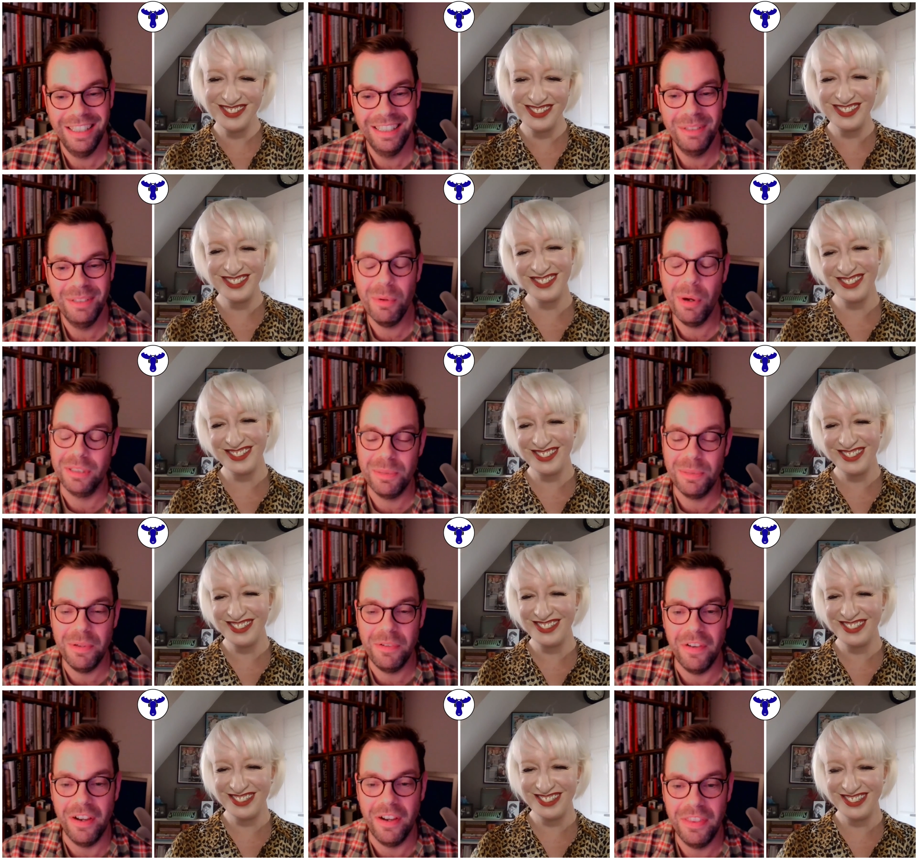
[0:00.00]
Speaker 1: Well, to be
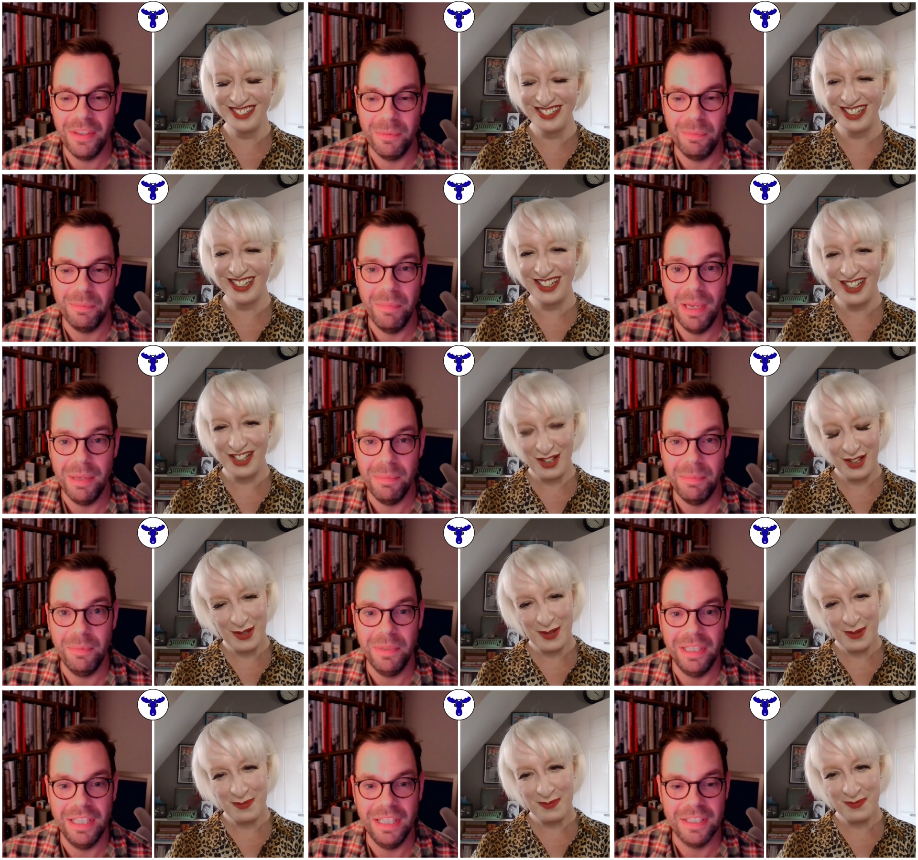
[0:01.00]
fair, I think maybe we
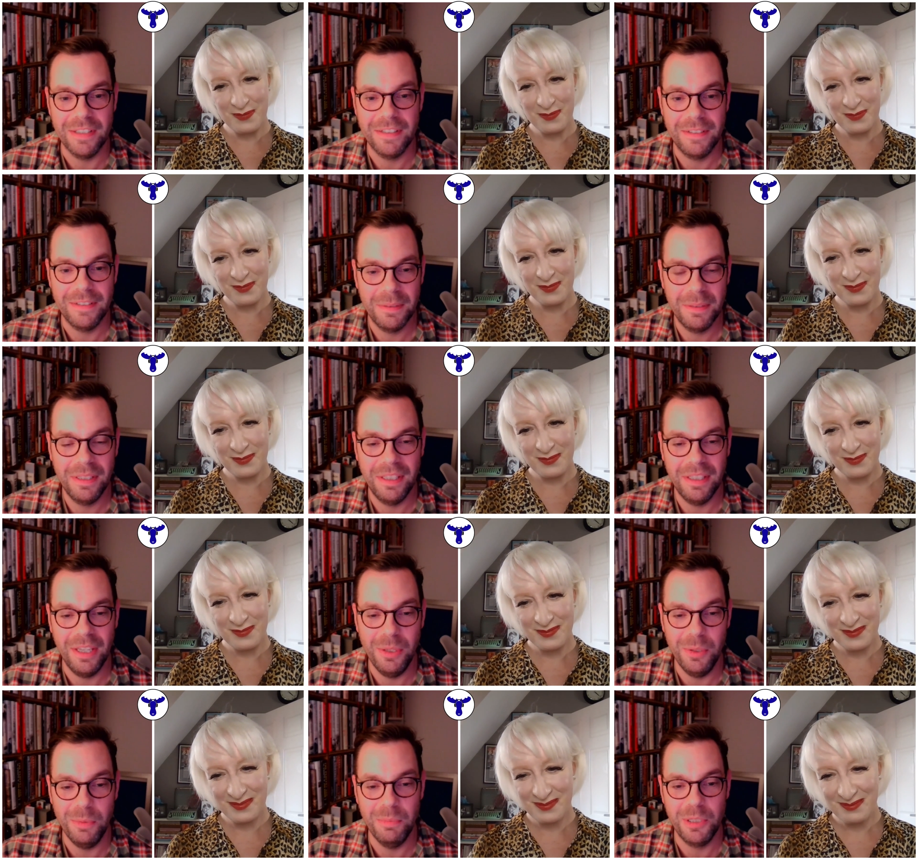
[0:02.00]
need to get
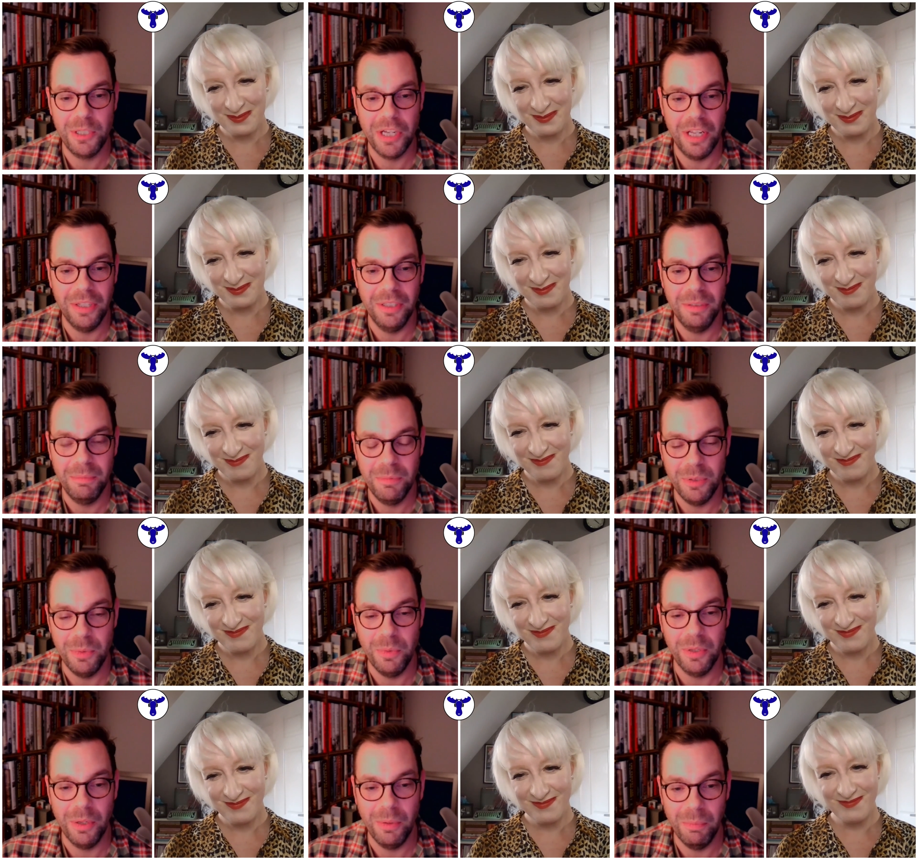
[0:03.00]
you and Michelle and do
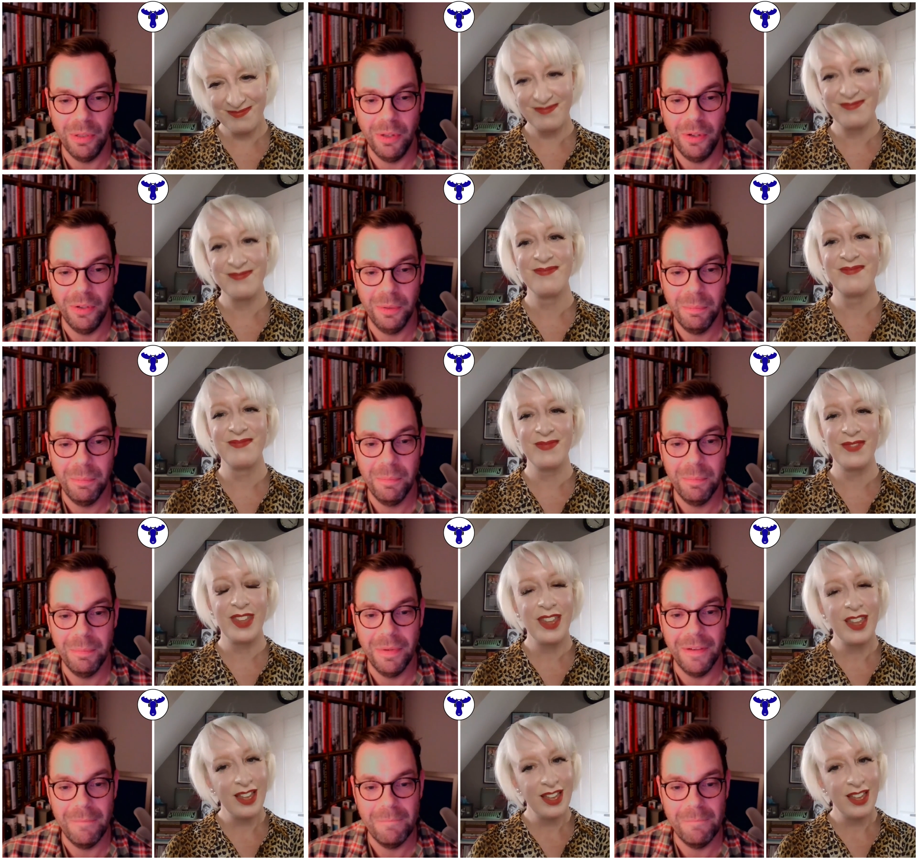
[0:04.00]
one on Blonde, but